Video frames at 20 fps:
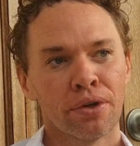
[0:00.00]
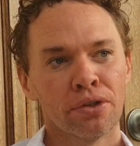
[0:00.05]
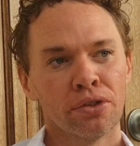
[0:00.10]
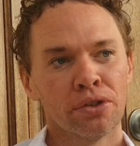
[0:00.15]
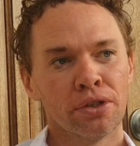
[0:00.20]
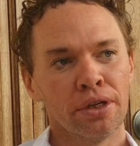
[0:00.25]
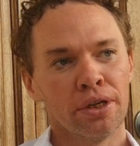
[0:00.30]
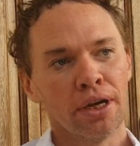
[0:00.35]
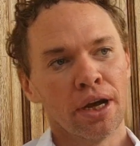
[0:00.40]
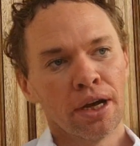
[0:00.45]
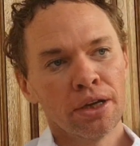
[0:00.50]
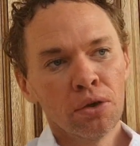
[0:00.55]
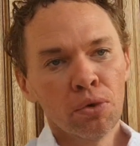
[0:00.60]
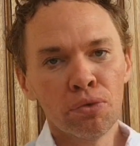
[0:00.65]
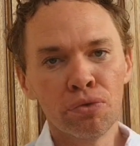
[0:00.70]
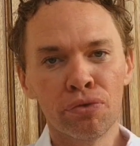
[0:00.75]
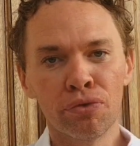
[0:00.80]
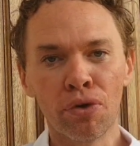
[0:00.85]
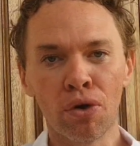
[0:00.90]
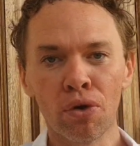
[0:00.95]
See, I
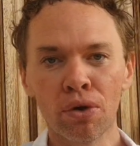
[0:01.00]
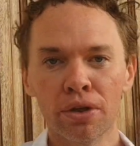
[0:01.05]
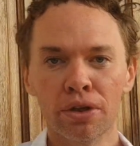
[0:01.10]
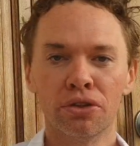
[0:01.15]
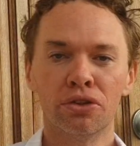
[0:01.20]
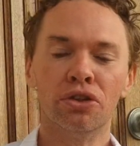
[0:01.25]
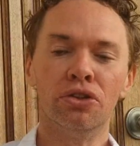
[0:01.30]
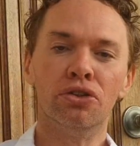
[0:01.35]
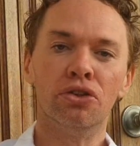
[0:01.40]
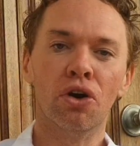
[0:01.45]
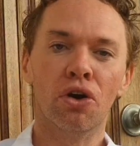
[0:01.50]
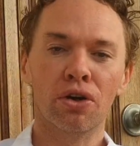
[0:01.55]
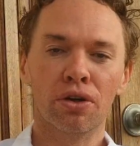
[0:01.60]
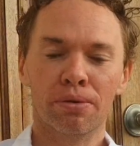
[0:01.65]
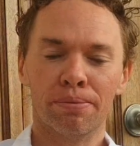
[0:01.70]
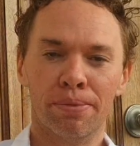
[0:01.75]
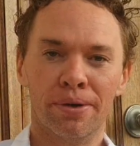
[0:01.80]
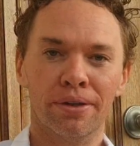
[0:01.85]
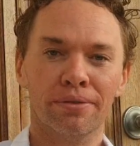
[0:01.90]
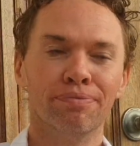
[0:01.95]
don't fall into
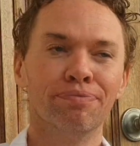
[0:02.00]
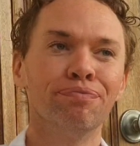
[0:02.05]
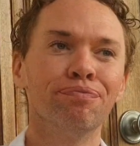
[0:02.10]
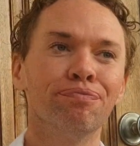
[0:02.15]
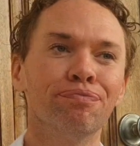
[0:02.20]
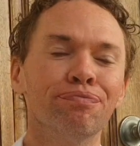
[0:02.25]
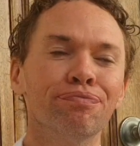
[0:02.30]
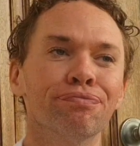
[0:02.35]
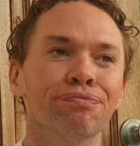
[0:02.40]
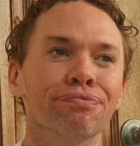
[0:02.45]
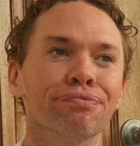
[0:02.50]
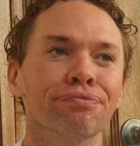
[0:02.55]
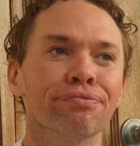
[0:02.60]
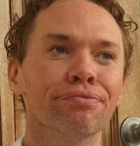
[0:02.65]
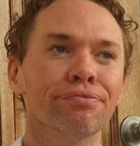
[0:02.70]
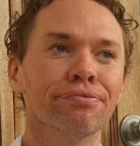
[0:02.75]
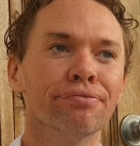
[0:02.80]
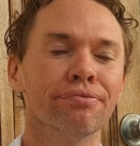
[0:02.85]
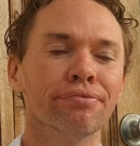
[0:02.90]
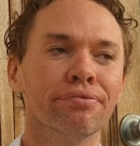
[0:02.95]
dogma.
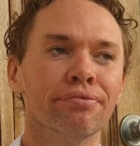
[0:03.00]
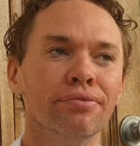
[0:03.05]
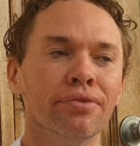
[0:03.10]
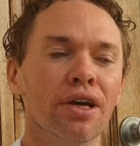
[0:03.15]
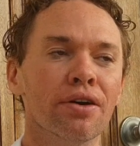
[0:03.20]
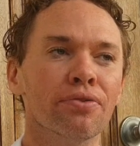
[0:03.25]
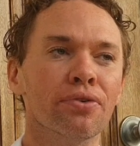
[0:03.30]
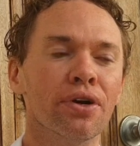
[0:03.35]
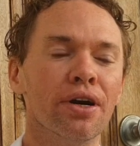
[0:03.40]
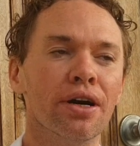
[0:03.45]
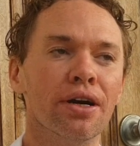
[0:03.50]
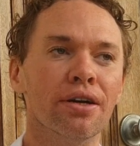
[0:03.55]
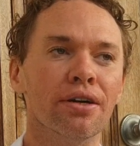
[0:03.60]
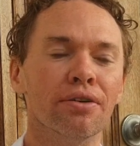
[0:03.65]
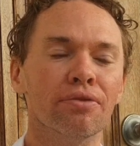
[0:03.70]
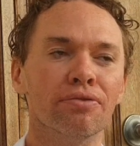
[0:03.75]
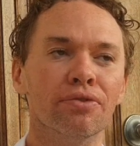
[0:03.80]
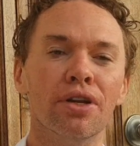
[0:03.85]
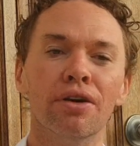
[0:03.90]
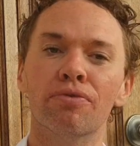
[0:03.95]
Never
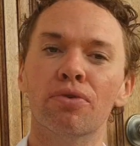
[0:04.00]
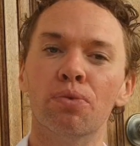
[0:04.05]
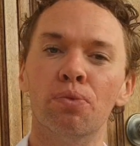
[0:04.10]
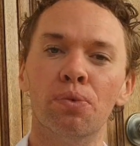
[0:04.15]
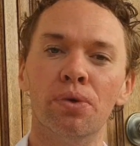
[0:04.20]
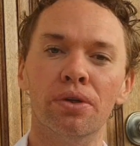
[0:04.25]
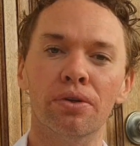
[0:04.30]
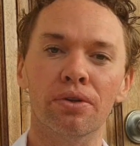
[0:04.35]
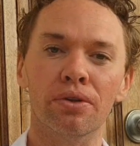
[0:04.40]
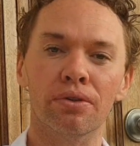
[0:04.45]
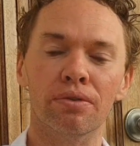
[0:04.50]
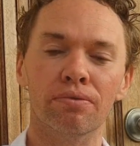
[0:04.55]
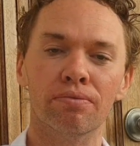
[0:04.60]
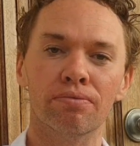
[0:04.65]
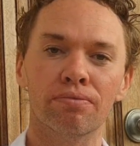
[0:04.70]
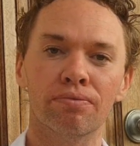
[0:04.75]
have, never will.